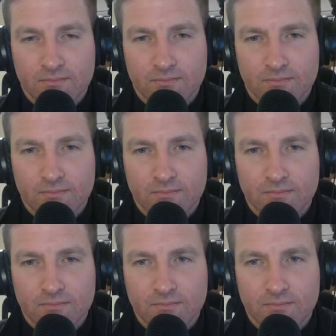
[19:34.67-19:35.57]

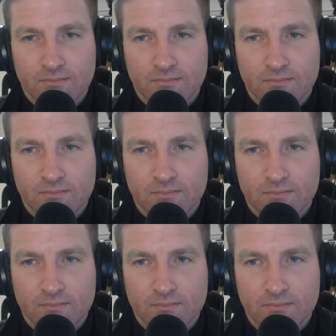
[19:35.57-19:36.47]

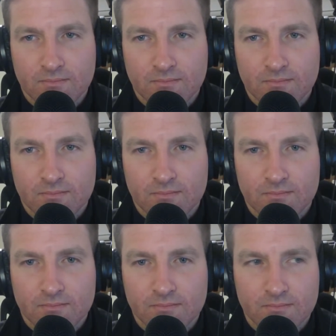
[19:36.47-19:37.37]

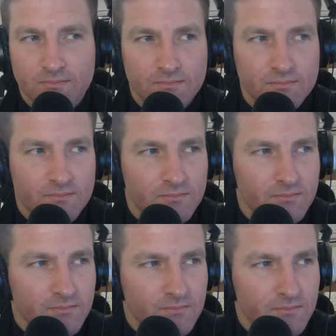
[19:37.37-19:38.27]

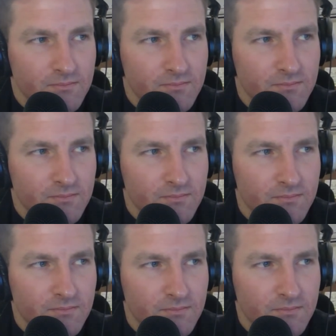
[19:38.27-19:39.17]

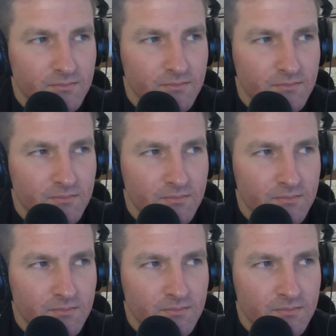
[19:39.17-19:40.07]

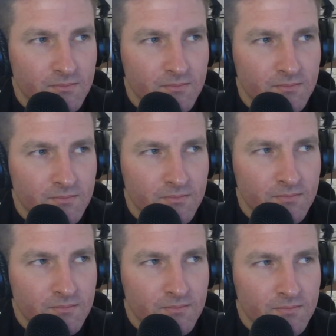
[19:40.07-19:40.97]

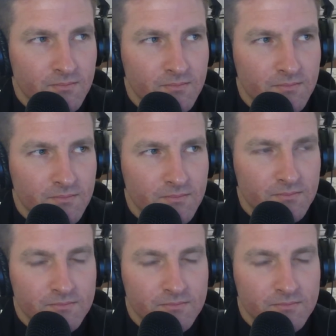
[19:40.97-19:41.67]
This person isn't speaking.